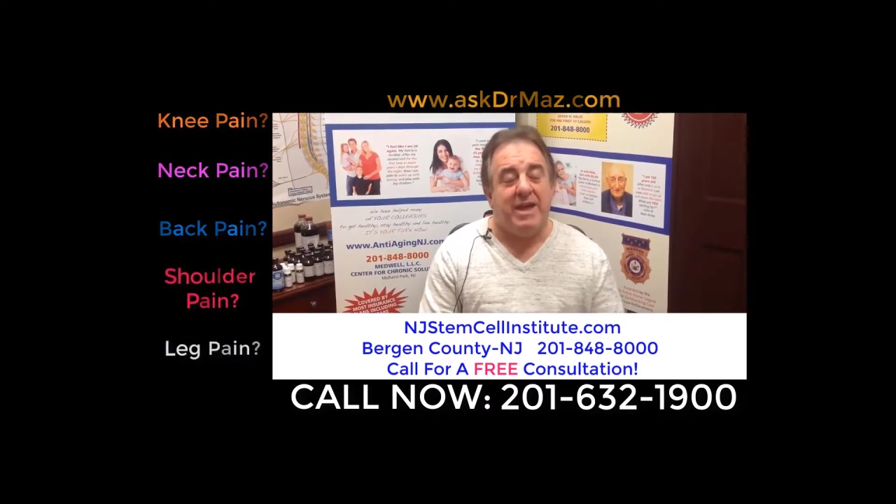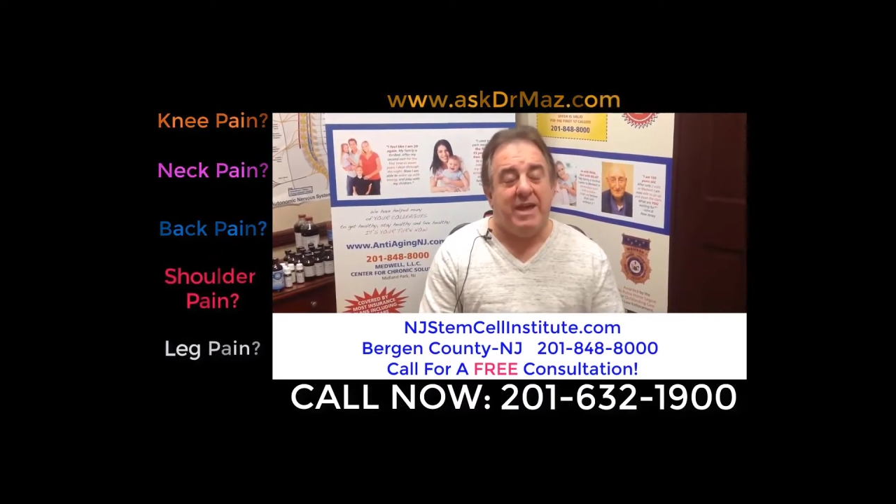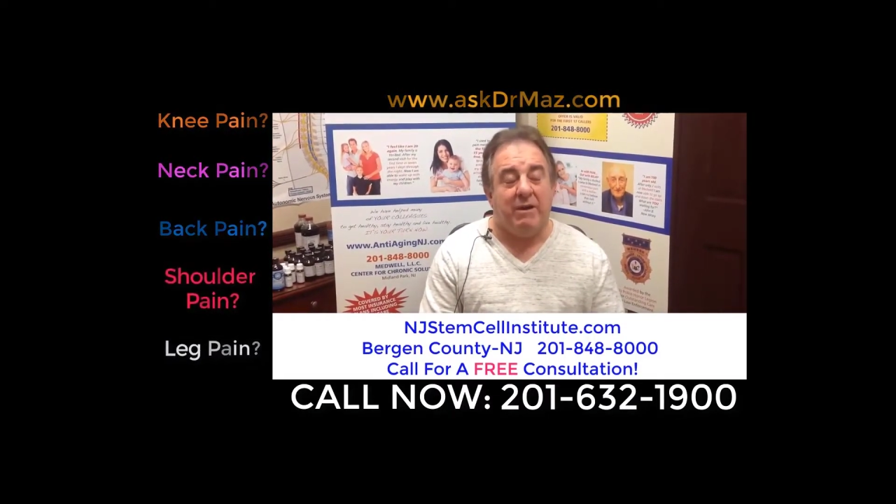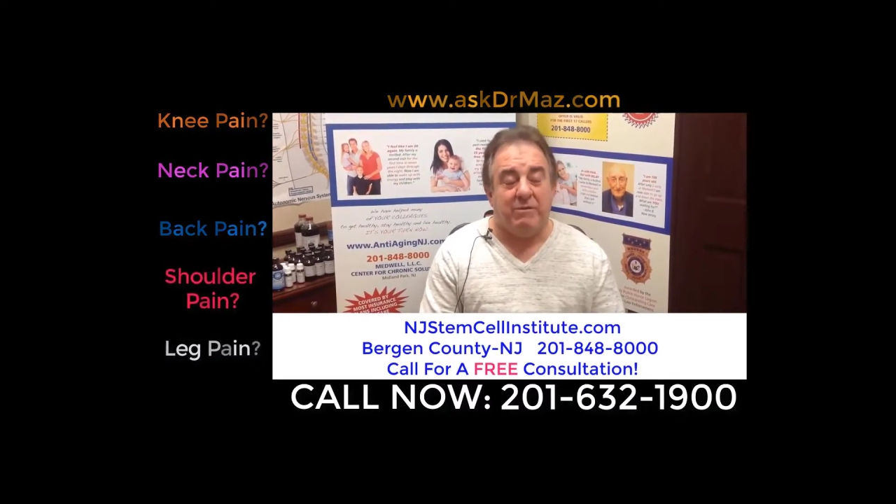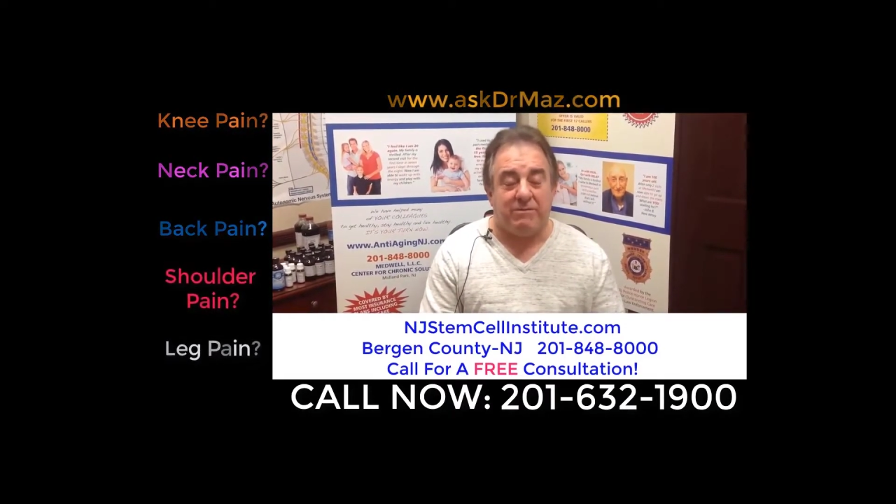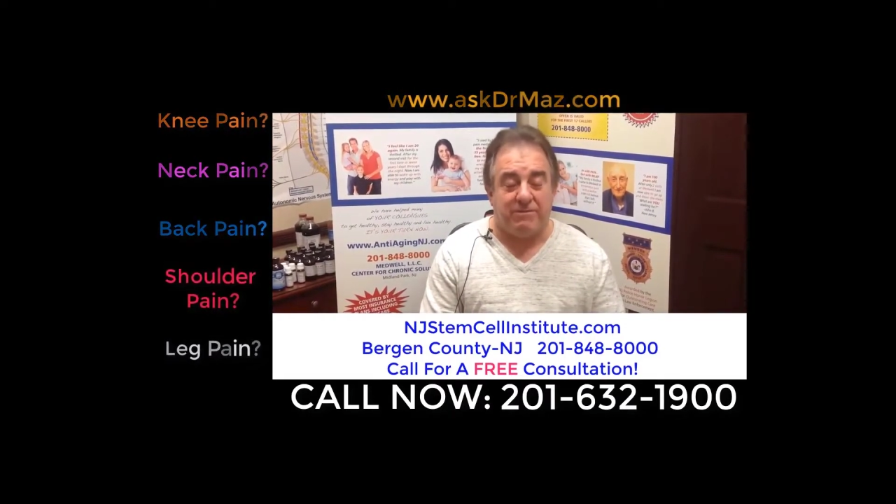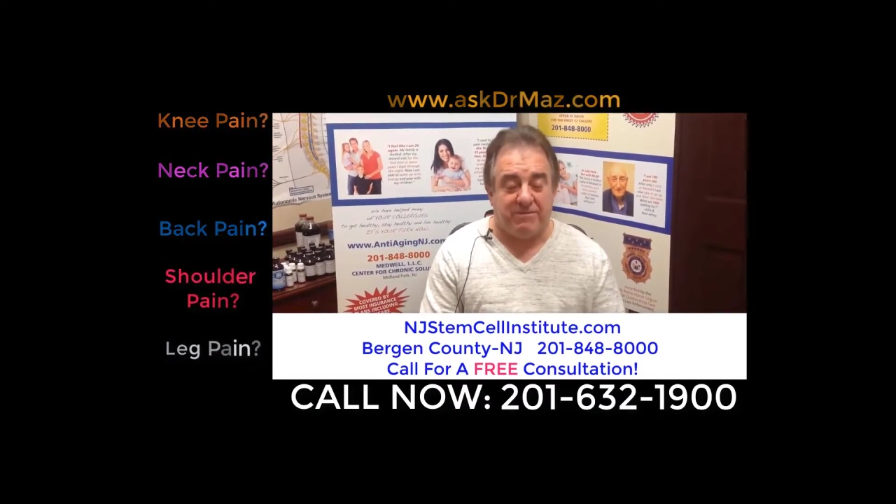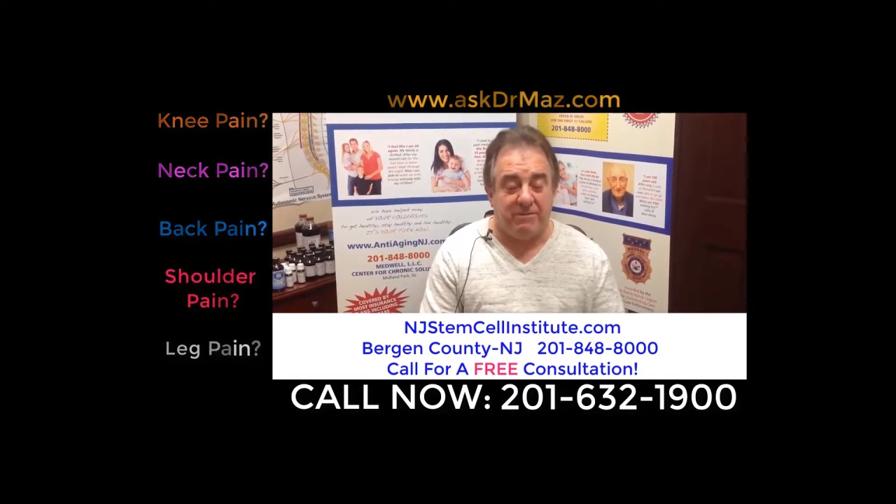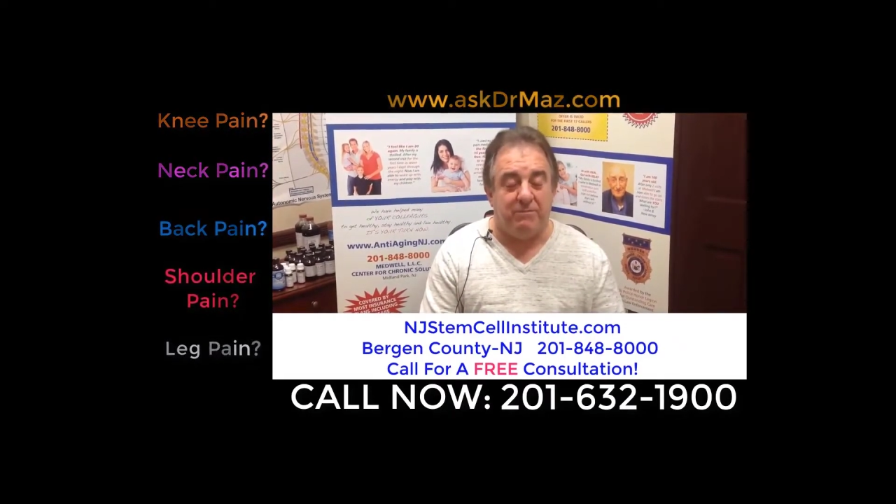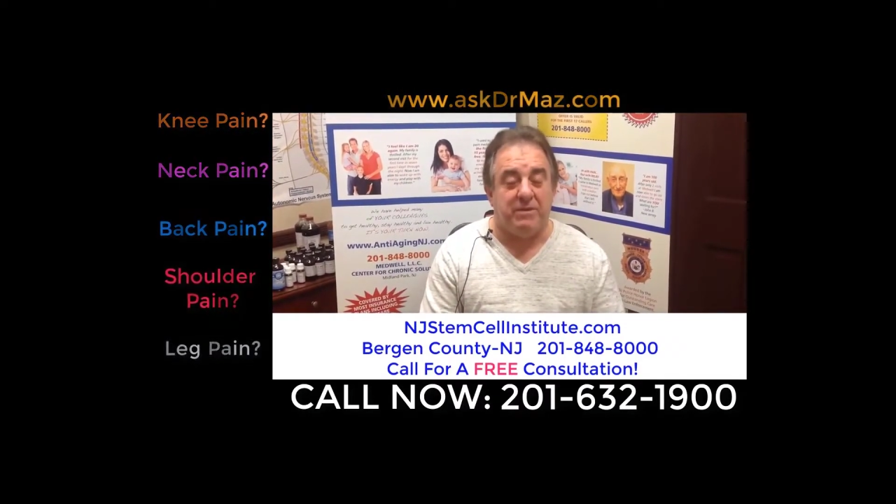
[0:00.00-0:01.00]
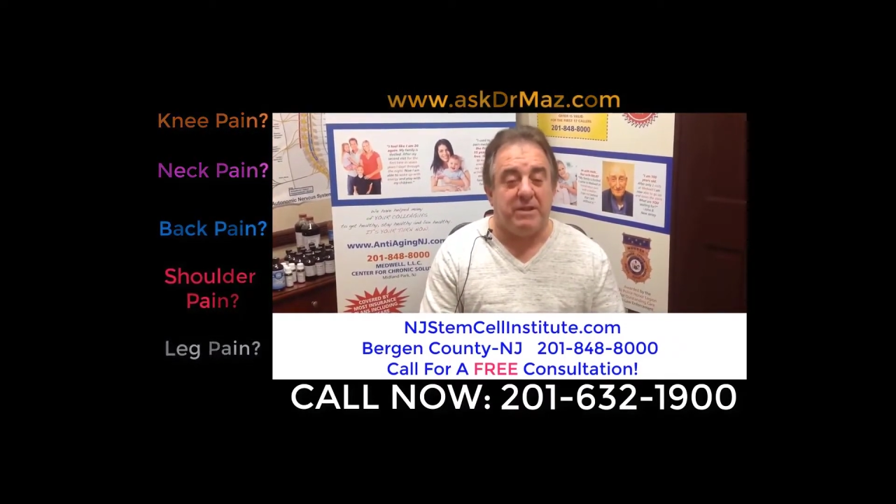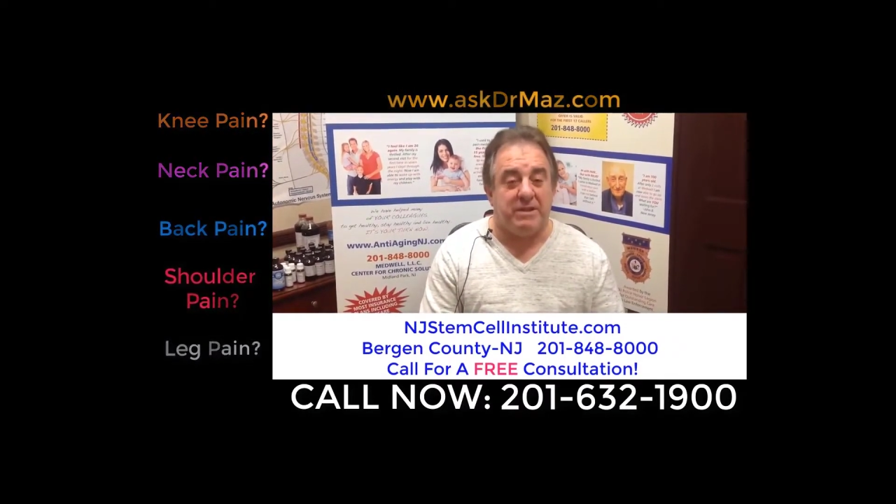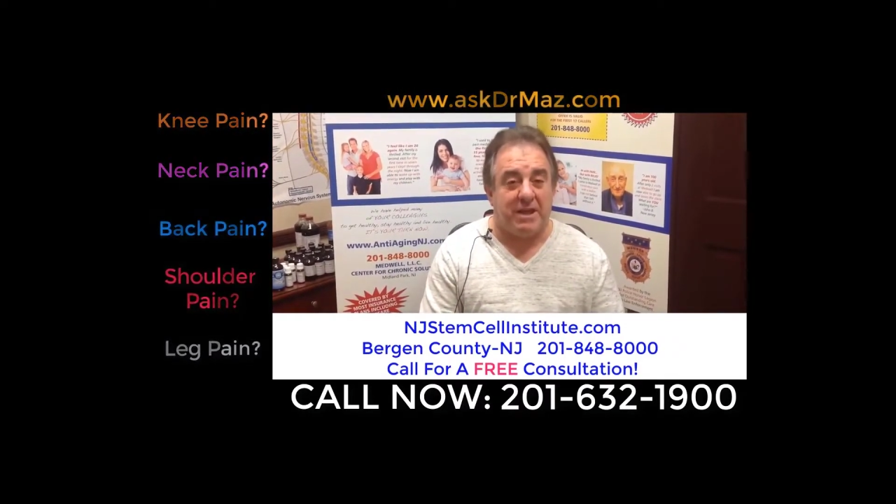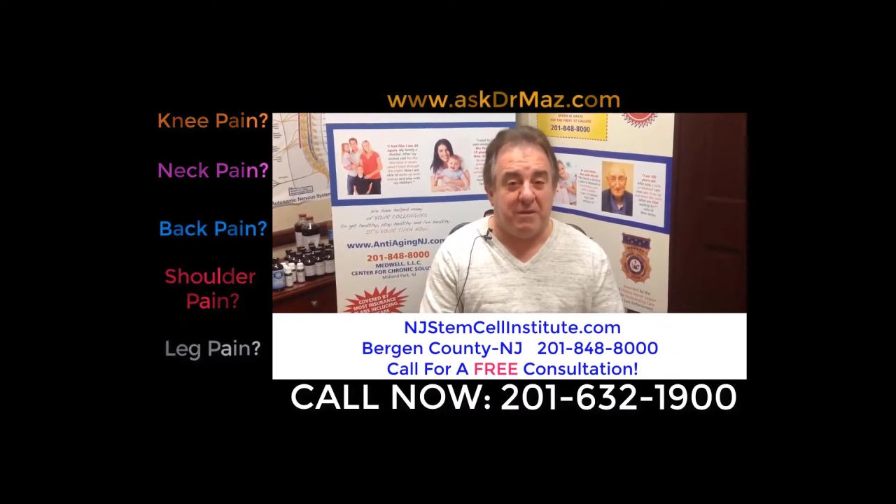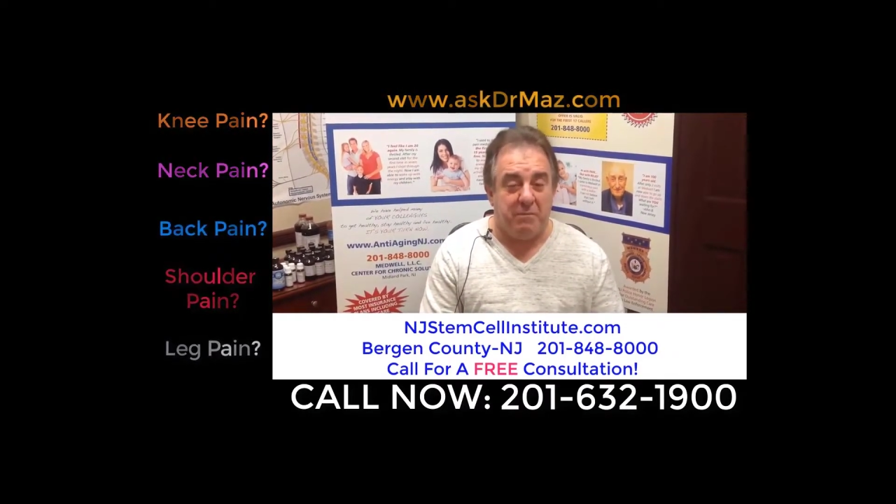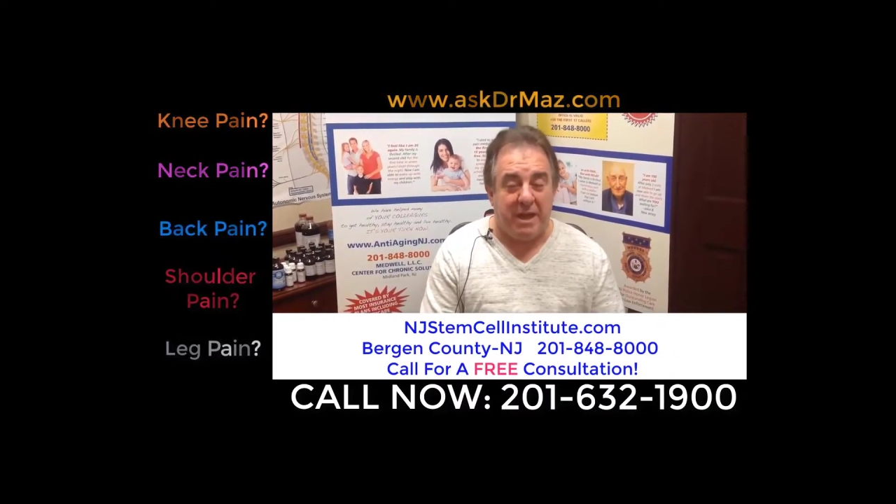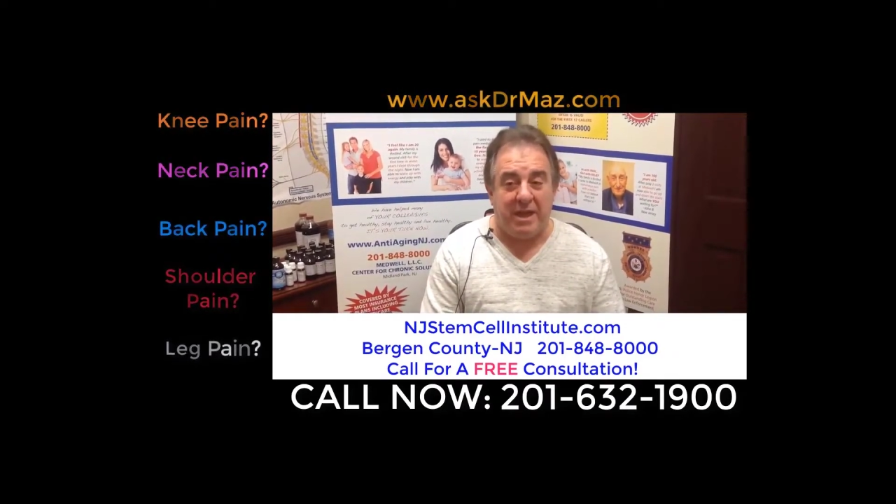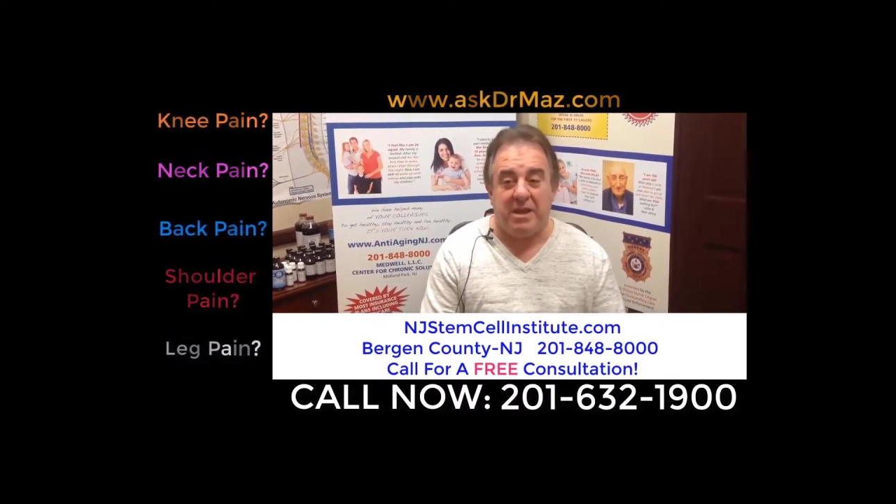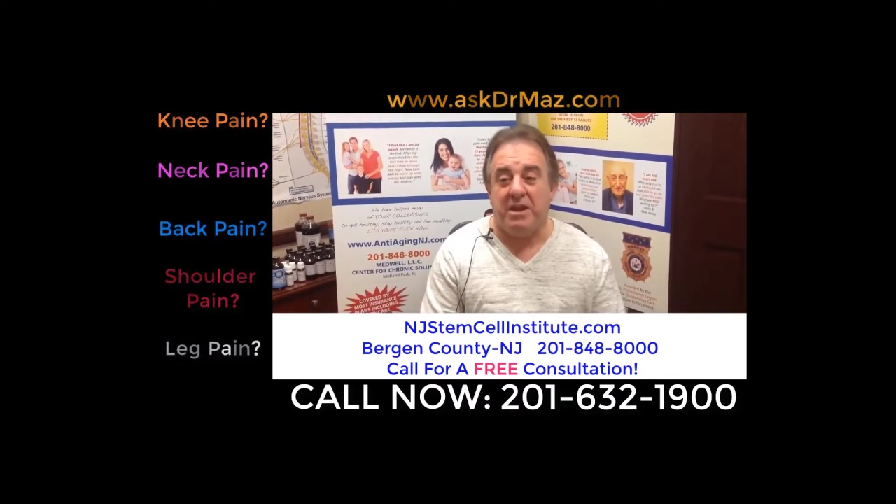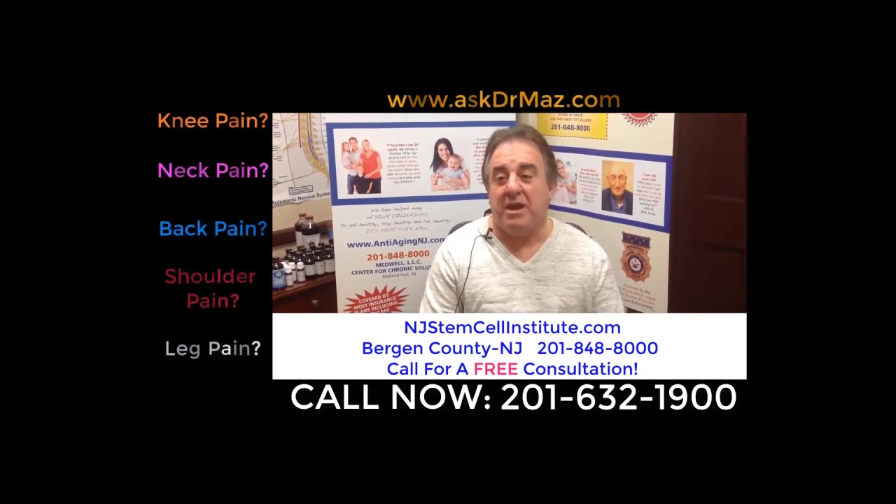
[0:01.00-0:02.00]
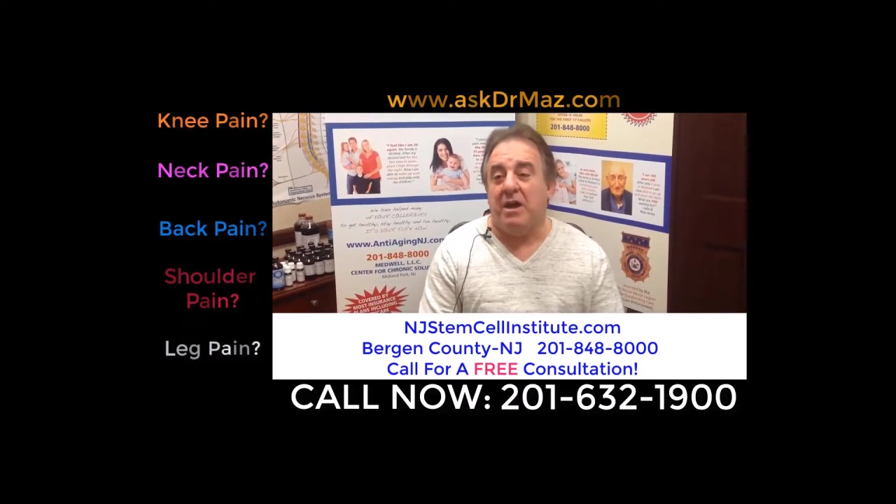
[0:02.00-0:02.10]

and I was still feeling a lot of pain.